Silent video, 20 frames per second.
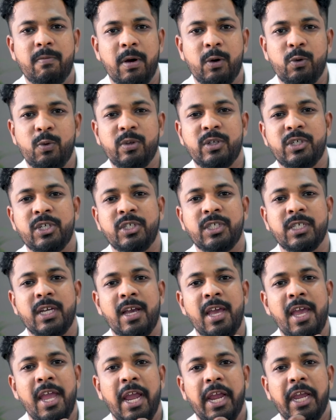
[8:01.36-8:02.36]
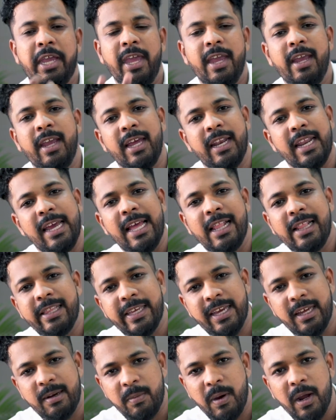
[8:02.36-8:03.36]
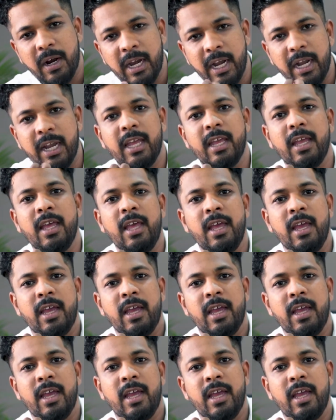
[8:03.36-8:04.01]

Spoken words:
mouth, which is a king in a healthcare marketing.